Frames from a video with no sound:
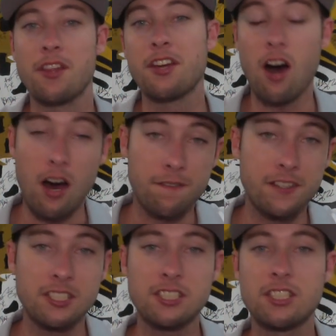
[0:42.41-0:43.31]
The
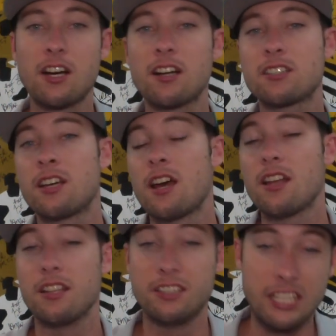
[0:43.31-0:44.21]
offense sucked,
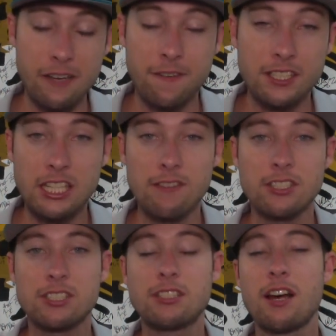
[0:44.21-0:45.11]
the defense
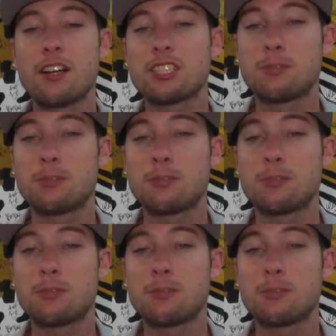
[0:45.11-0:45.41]
even sucked,